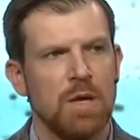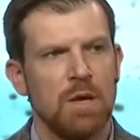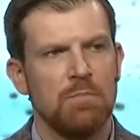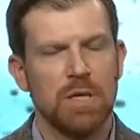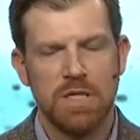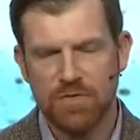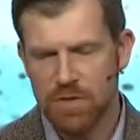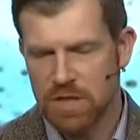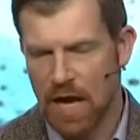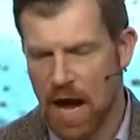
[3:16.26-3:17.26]
but a
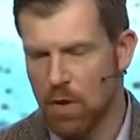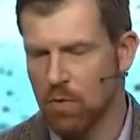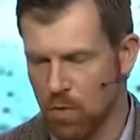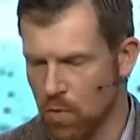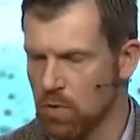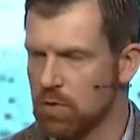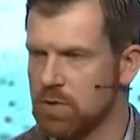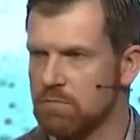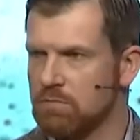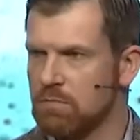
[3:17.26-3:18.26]
difference in our world,
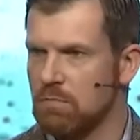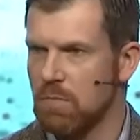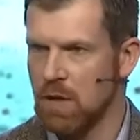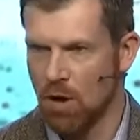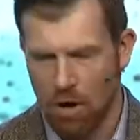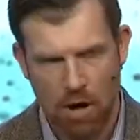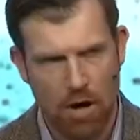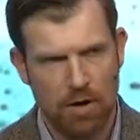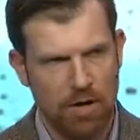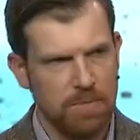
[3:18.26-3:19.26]
in our
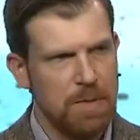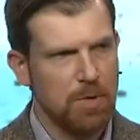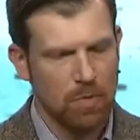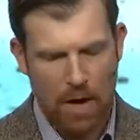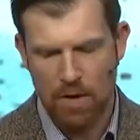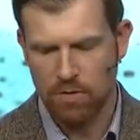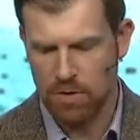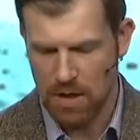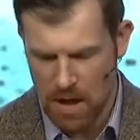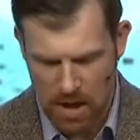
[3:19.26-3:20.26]
area, the people
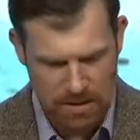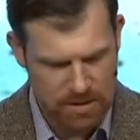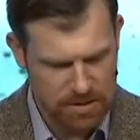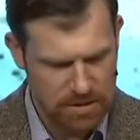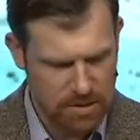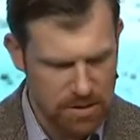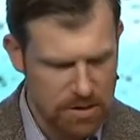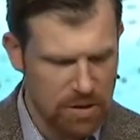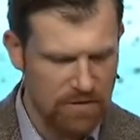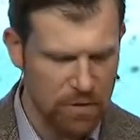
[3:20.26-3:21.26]
around us. So let's
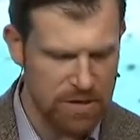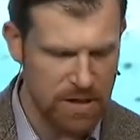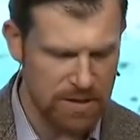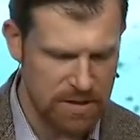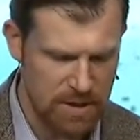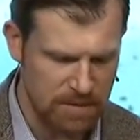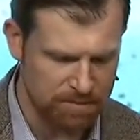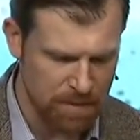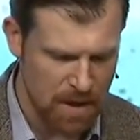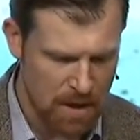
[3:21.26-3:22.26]
look at verse
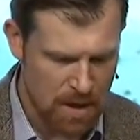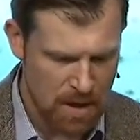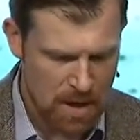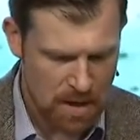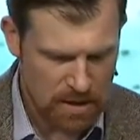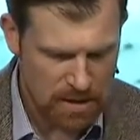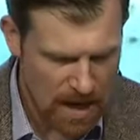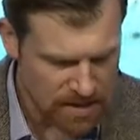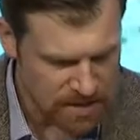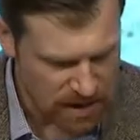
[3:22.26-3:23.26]
18.
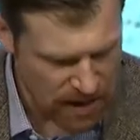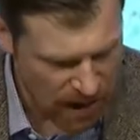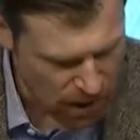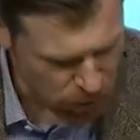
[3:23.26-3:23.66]
Yes, and I will